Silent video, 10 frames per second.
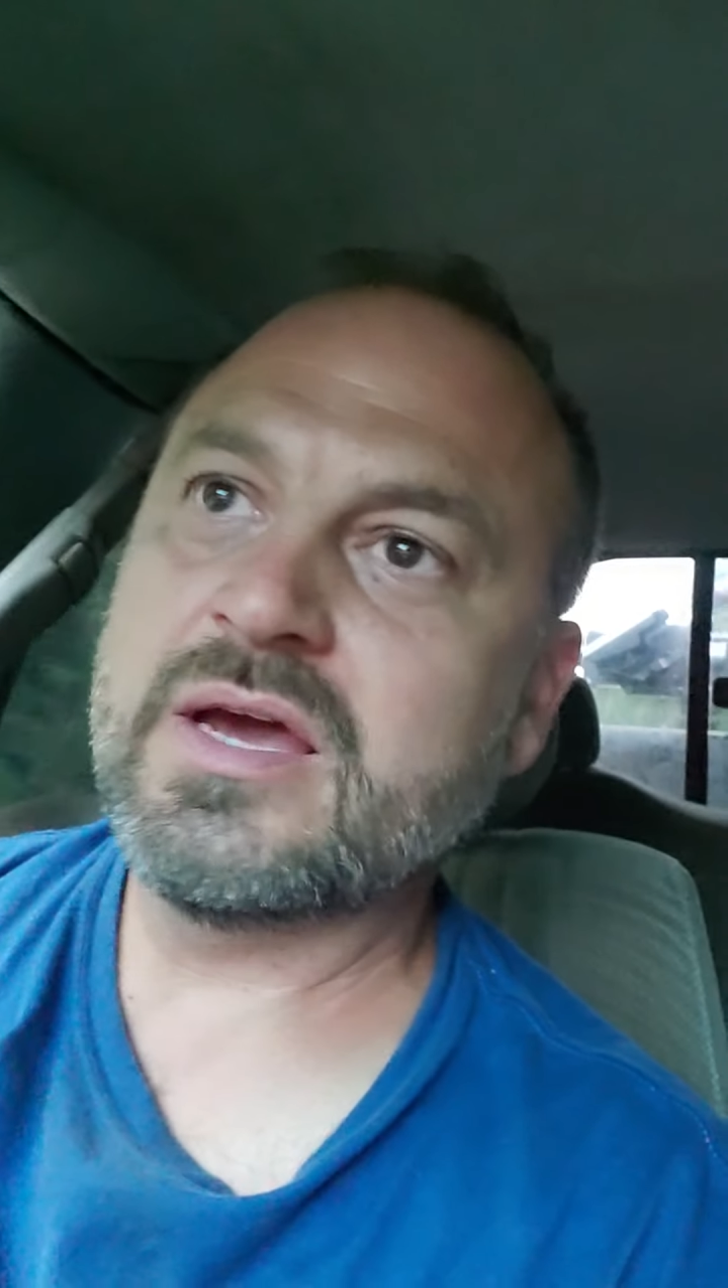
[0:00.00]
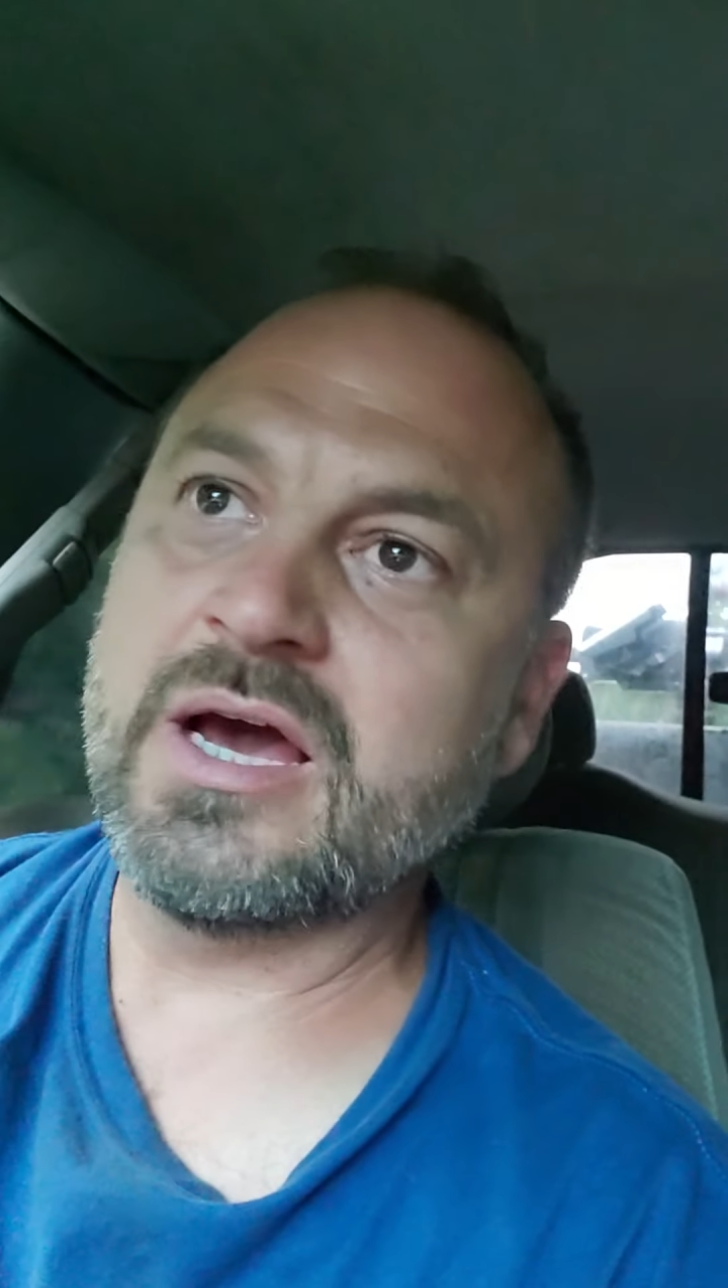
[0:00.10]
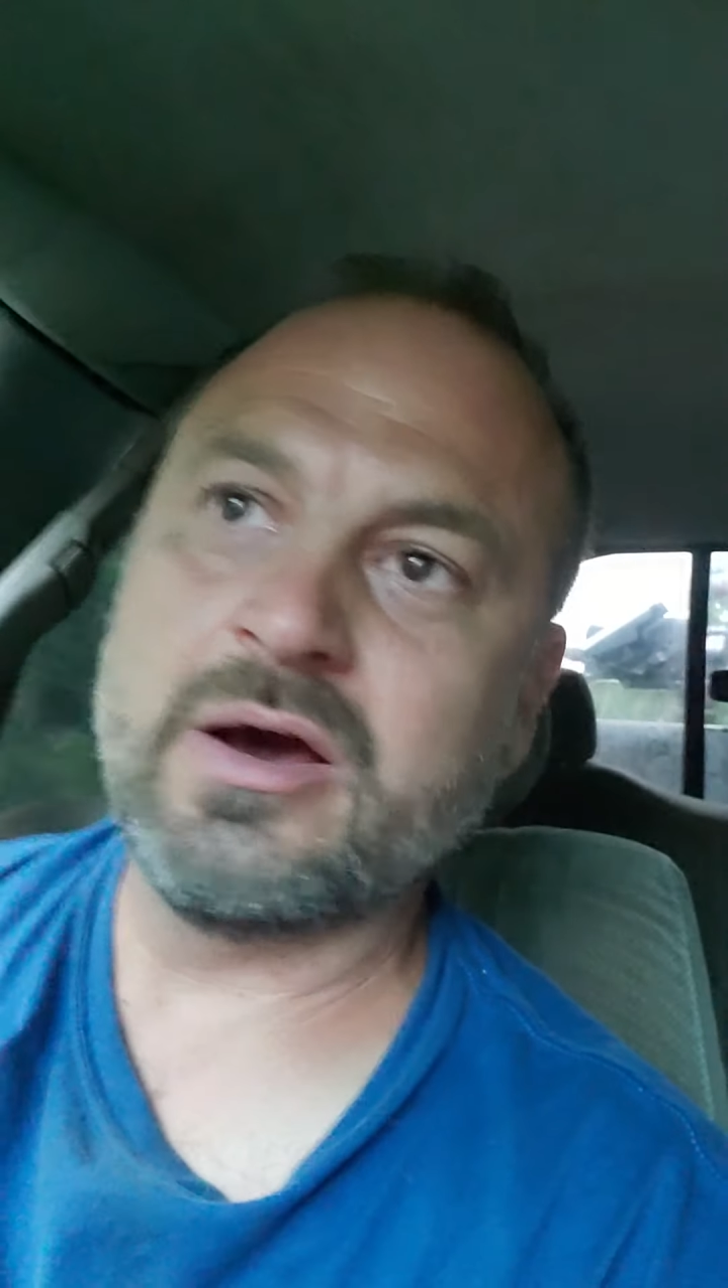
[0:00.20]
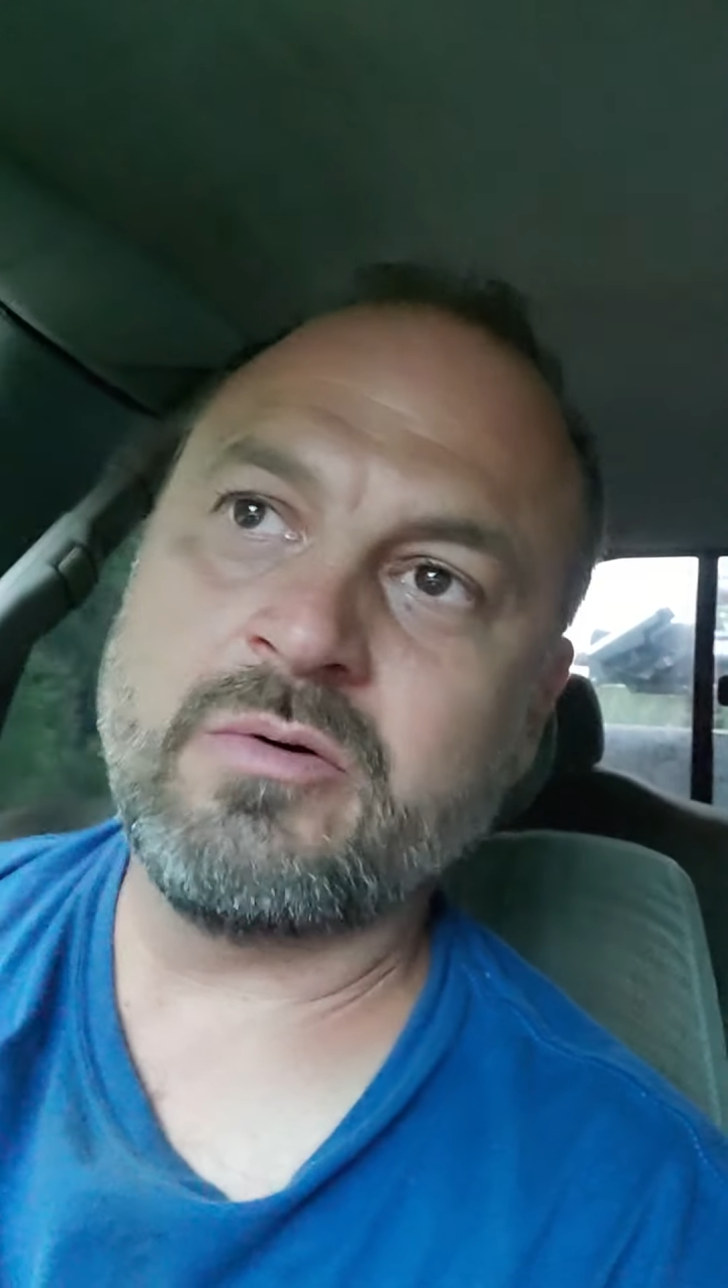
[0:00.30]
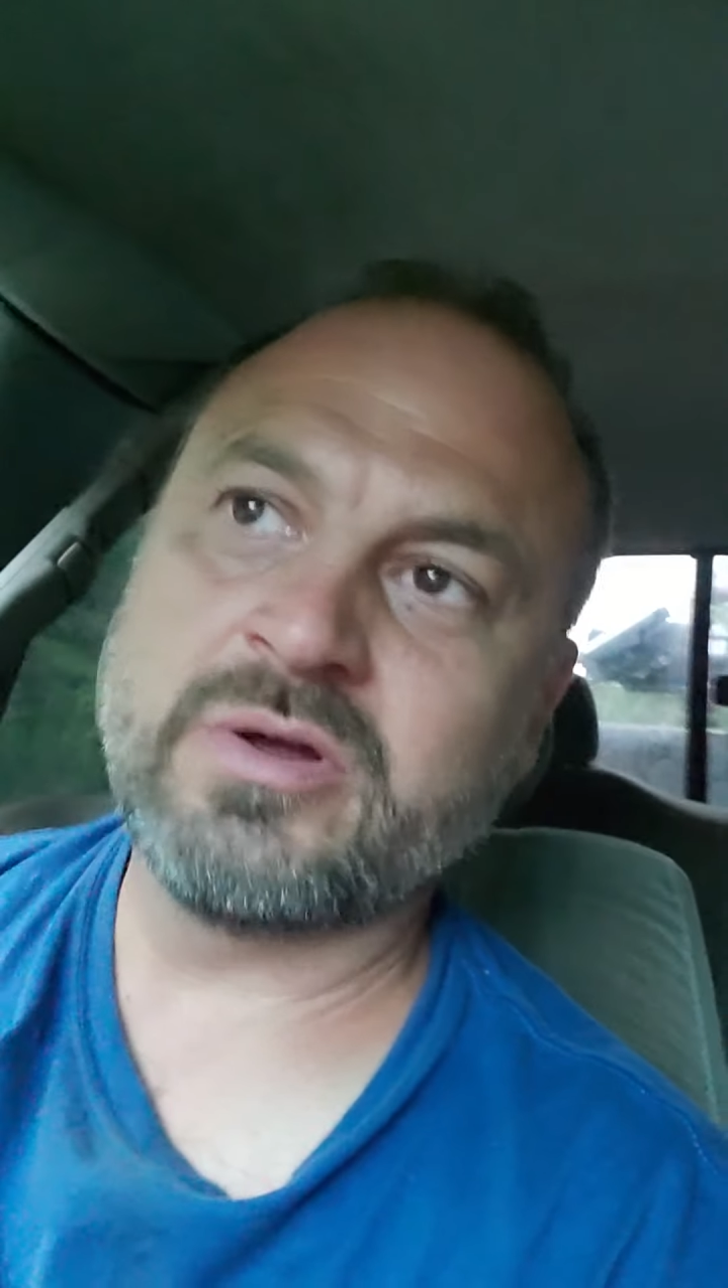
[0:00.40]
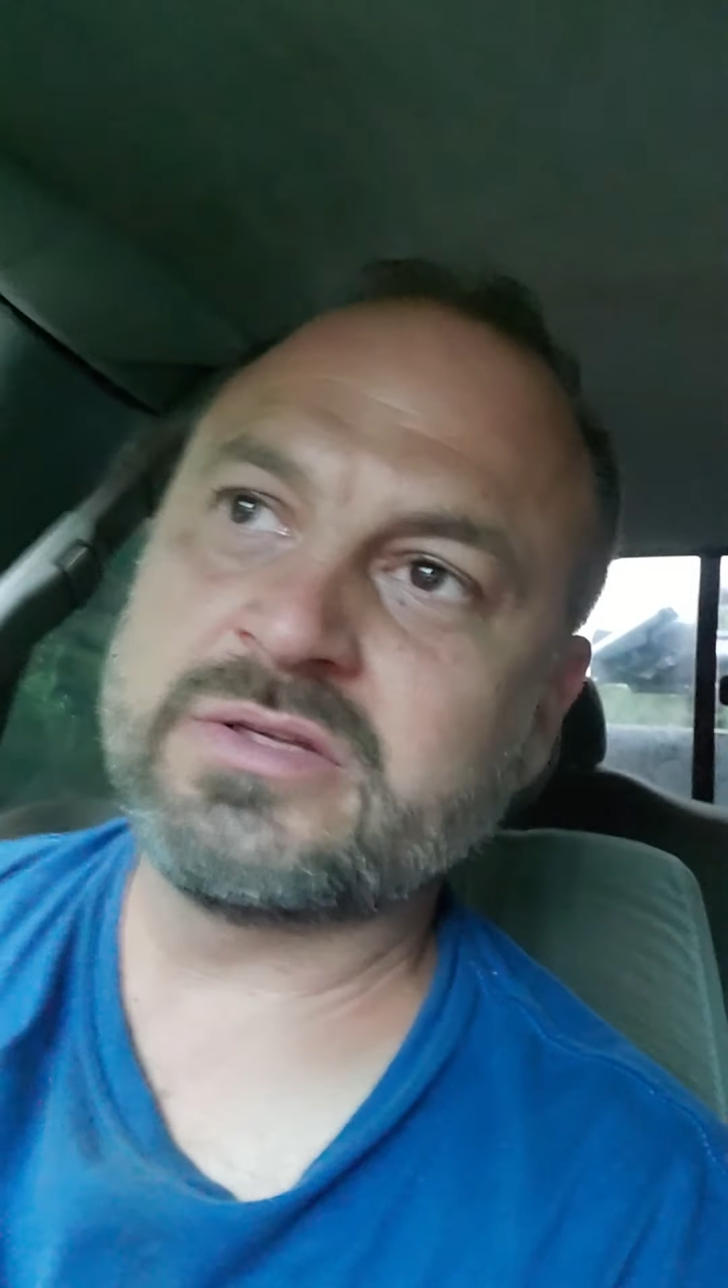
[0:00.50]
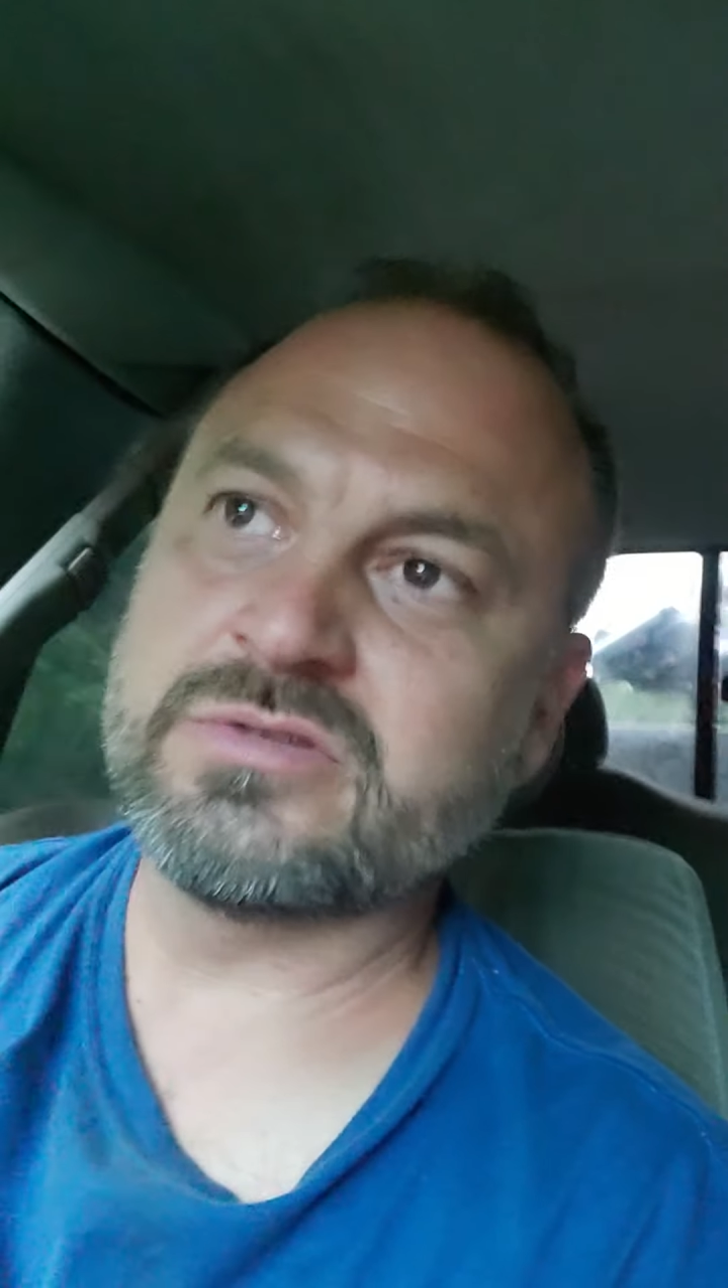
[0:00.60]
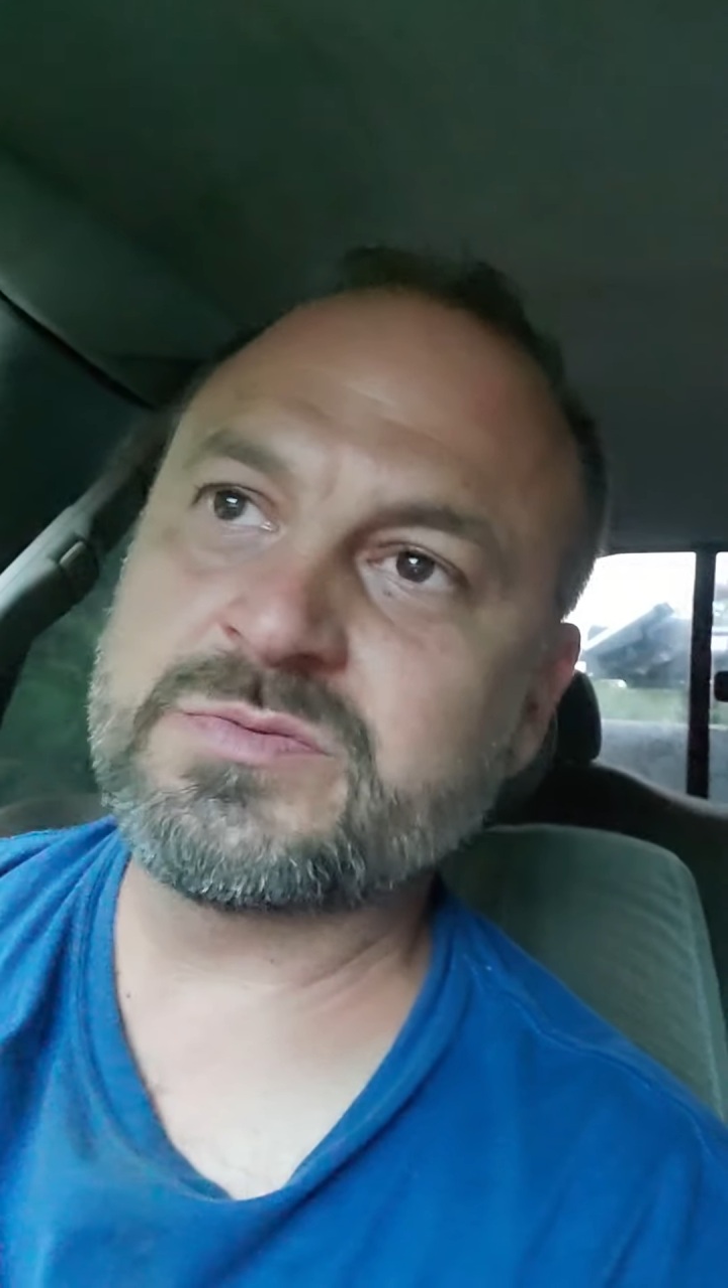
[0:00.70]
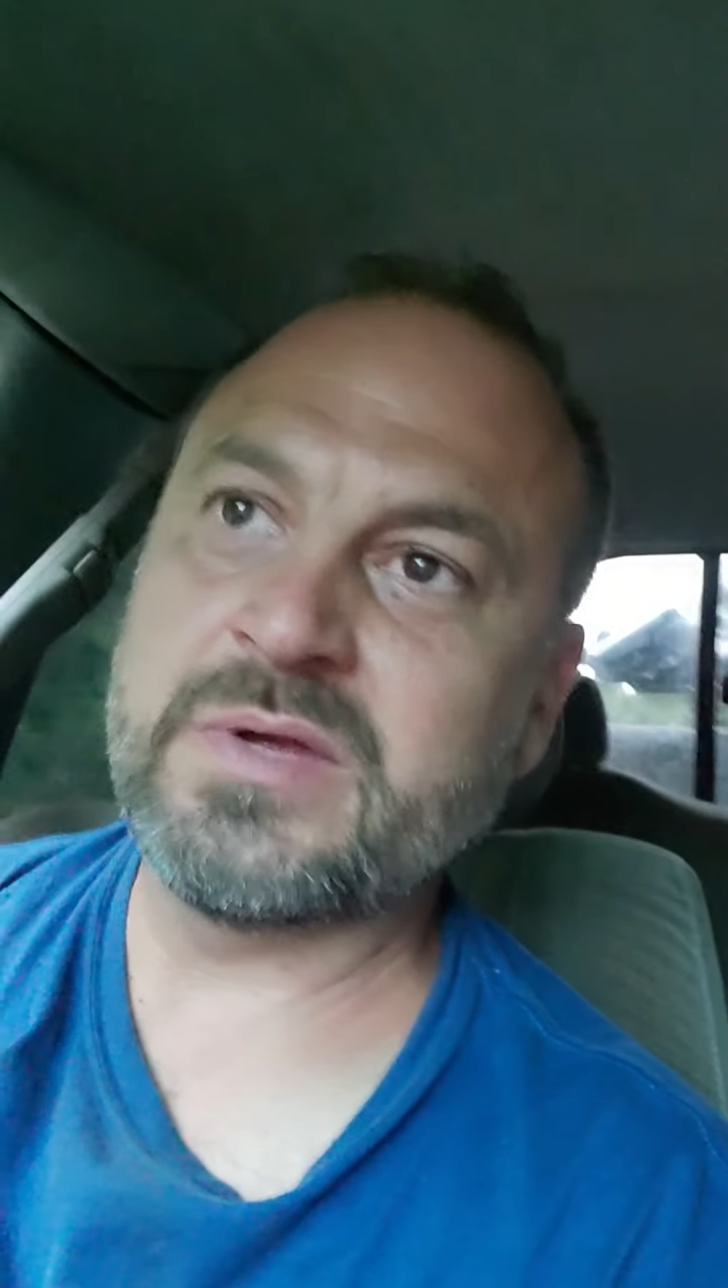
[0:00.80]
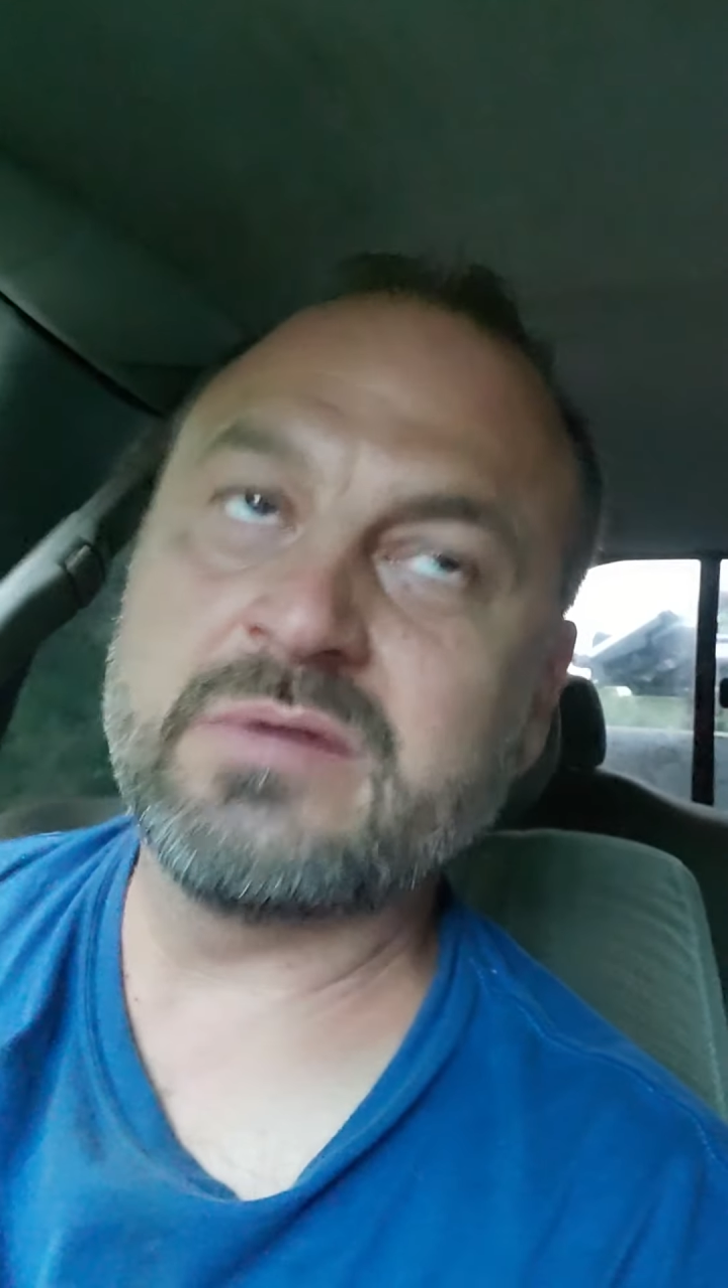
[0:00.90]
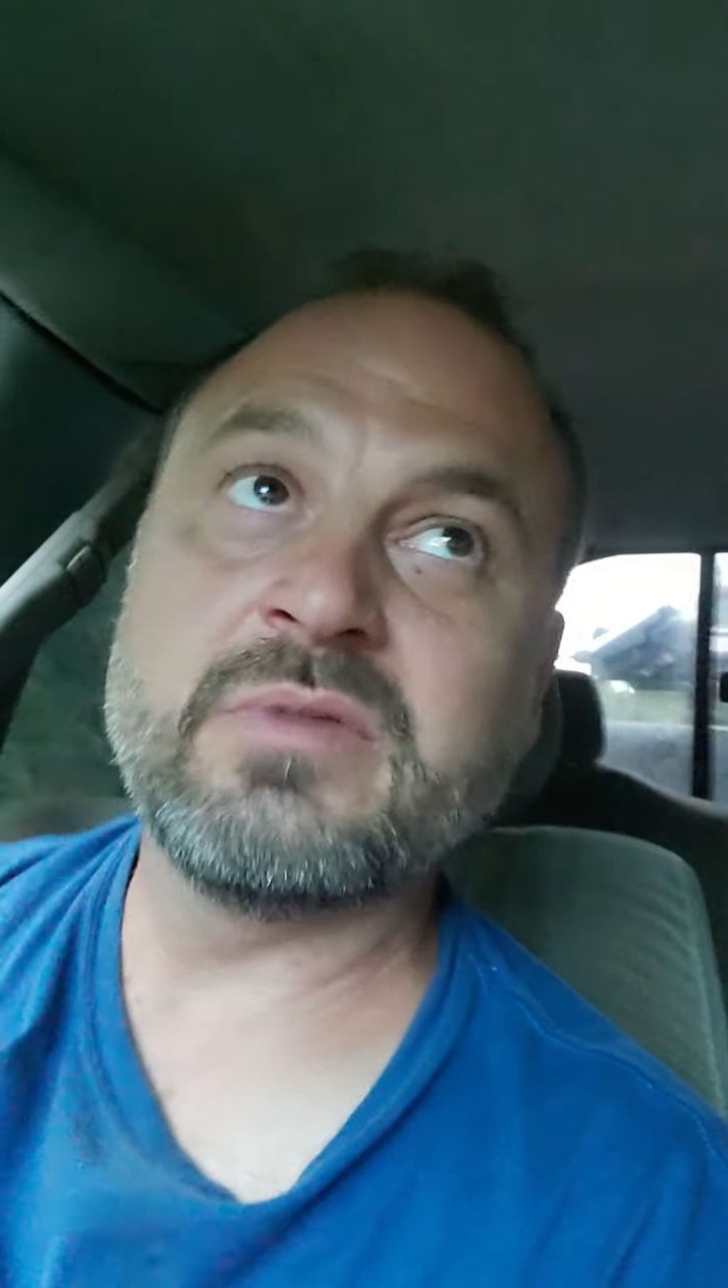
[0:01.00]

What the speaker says: I wasn't going to spend the